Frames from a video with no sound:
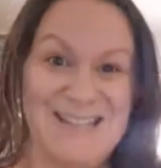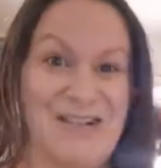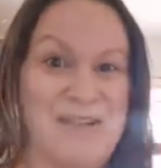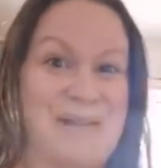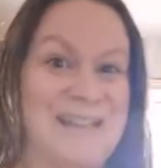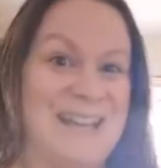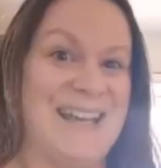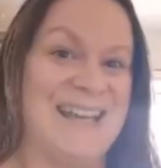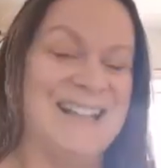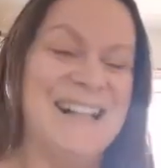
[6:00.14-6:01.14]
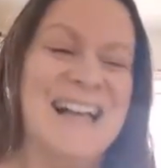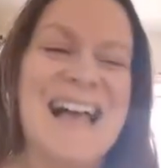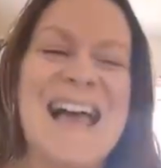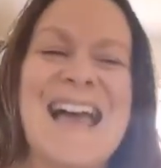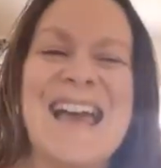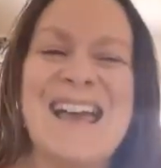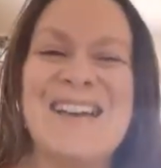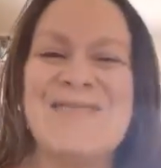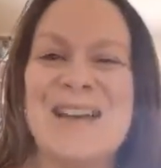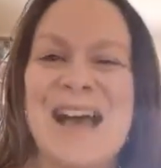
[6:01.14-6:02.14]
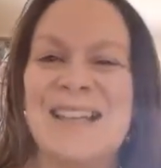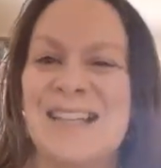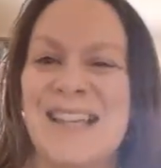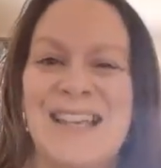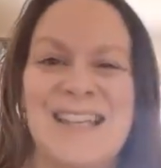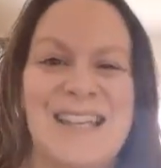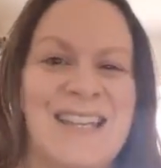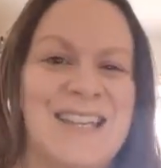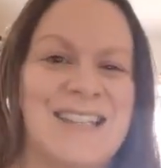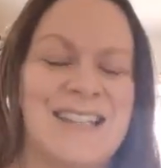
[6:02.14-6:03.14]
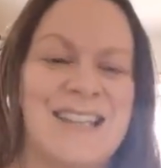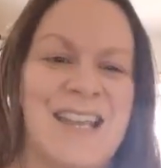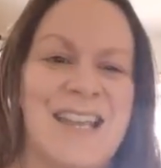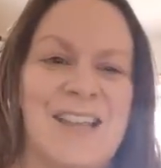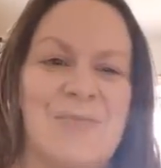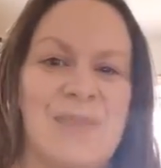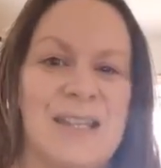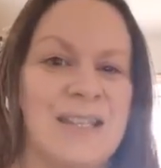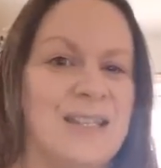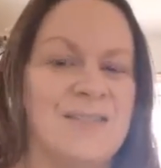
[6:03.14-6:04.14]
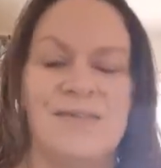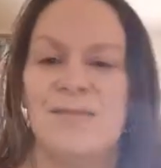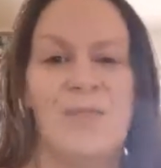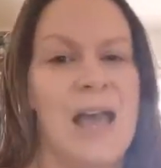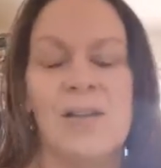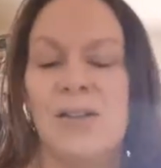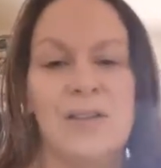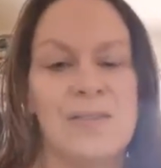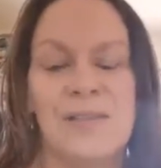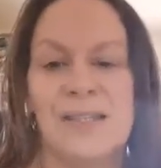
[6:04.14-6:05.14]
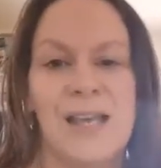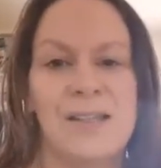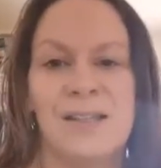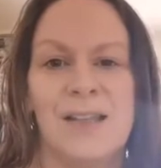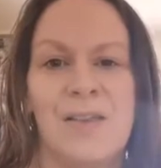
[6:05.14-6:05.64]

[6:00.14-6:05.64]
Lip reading: are always here. Is it, how long have they said?